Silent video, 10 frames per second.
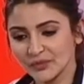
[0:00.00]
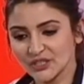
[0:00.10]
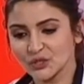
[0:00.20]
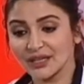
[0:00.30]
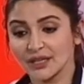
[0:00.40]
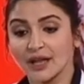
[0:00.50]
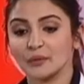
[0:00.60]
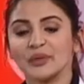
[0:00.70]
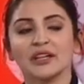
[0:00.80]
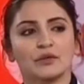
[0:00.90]
So that lull
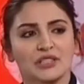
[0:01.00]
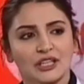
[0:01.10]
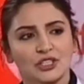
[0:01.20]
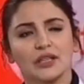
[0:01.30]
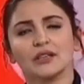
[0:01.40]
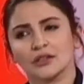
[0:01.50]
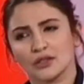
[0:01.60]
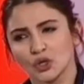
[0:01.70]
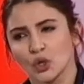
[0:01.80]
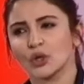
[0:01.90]
period was actually
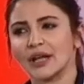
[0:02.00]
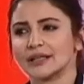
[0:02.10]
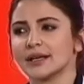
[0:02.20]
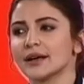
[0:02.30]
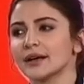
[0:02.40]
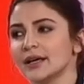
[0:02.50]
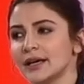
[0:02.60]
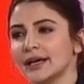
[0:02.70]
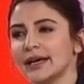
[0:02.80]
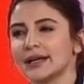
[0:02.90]
good. I think
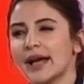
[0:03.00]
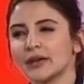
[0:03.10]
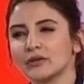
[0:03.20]
it kind